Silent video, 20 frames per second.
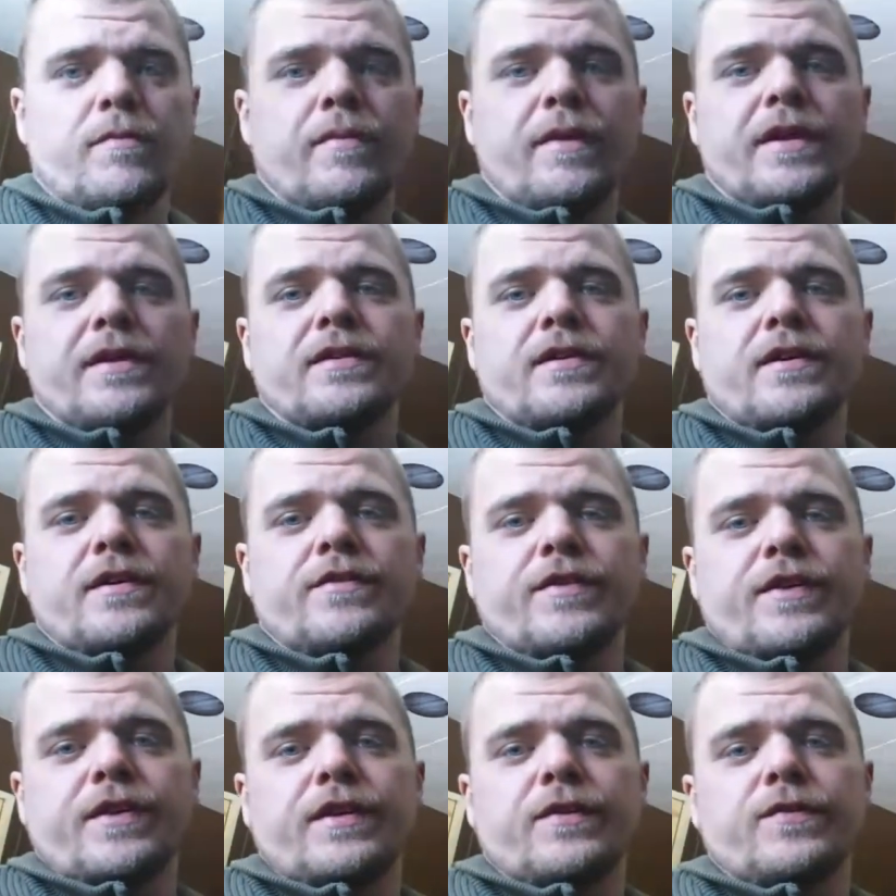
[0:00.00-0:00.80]
Paint
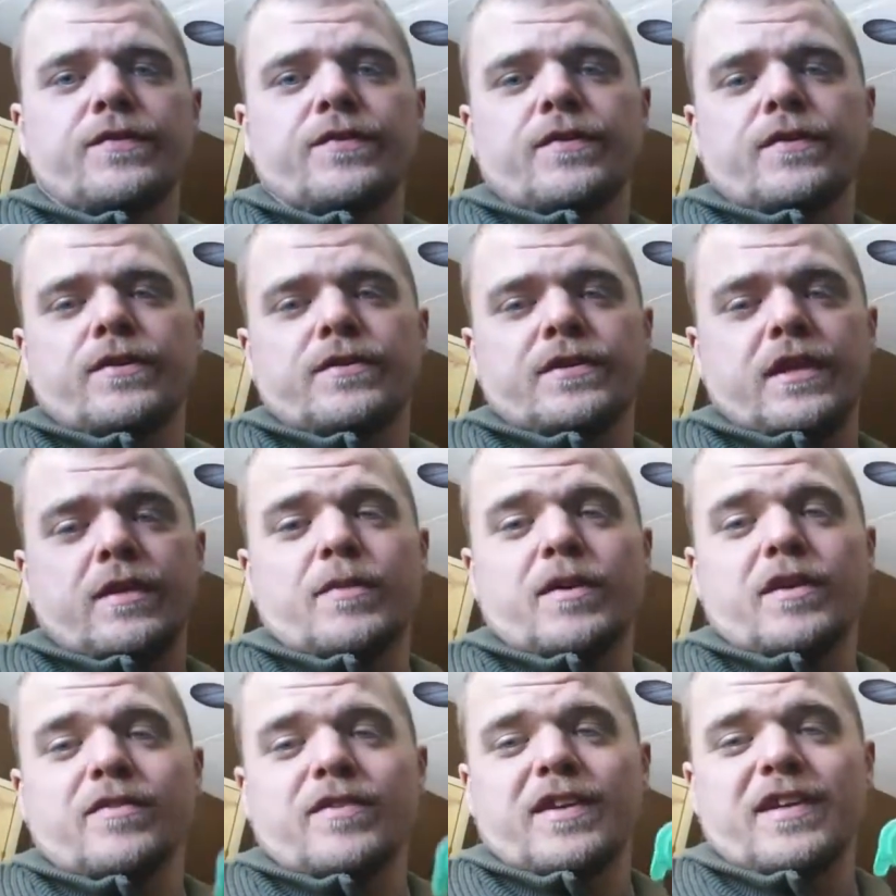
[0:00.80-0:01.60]
off or
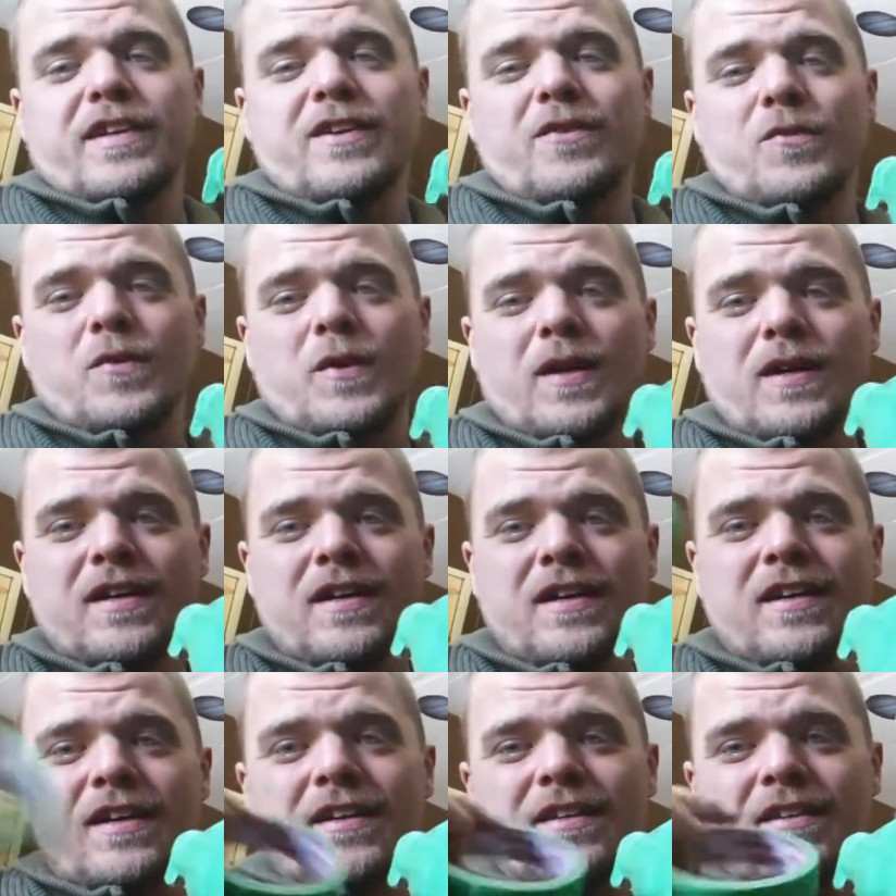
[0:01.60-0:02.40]
tape off anywhere
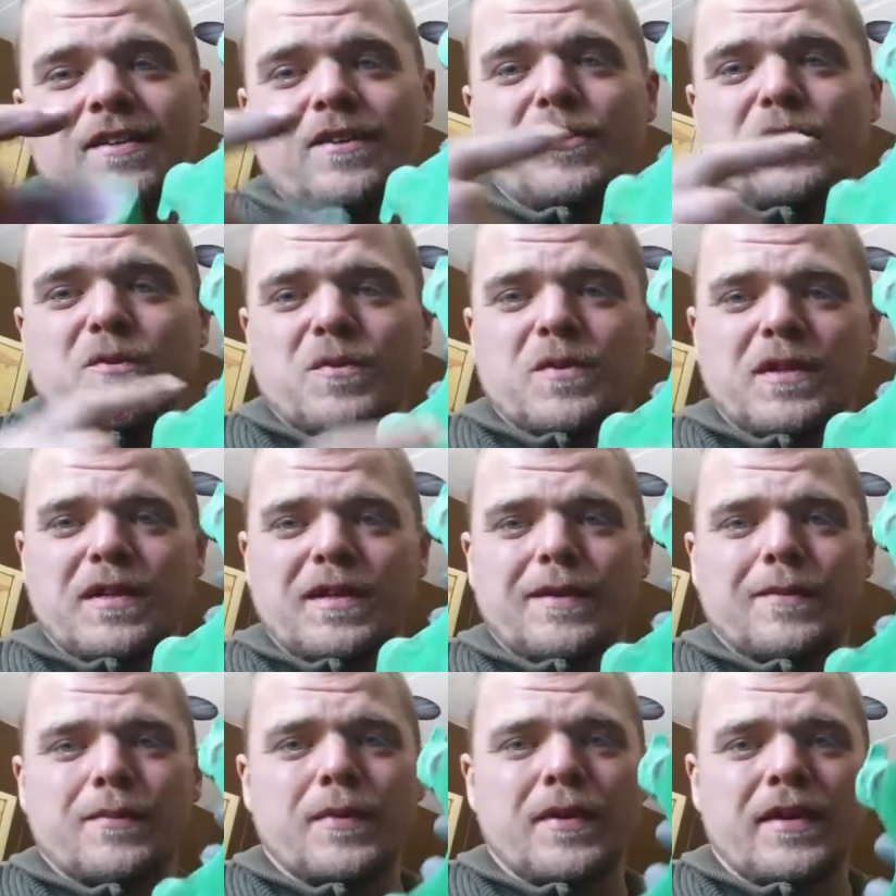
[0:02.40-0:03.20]
that you don't want
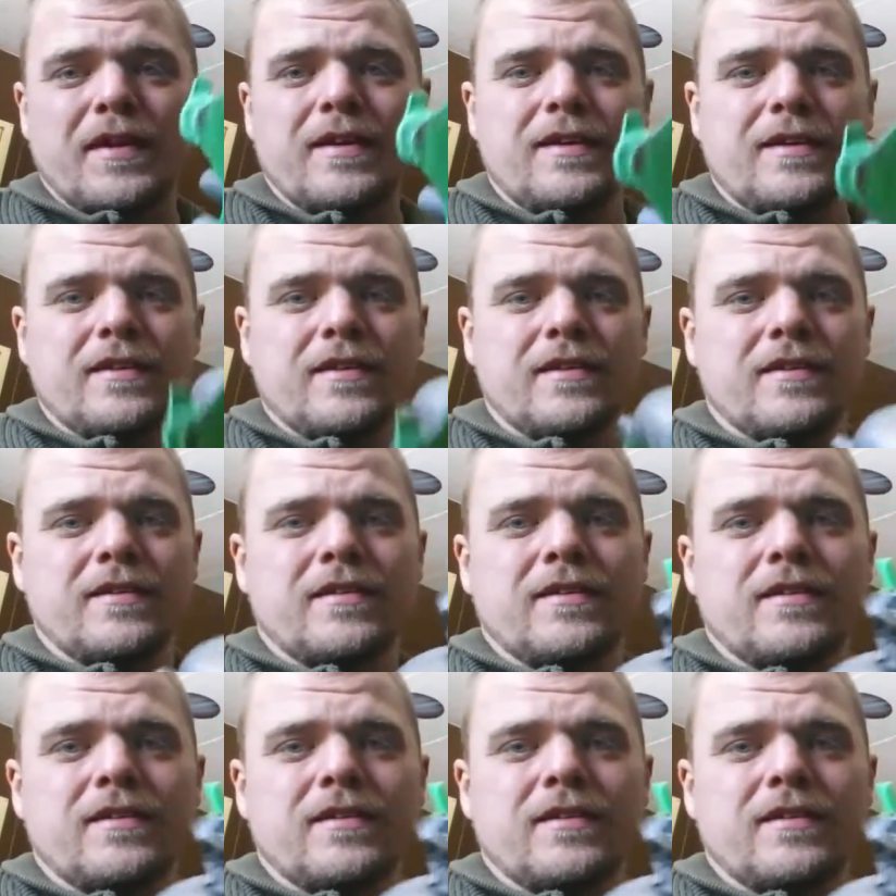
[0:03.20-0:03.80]
to get paint.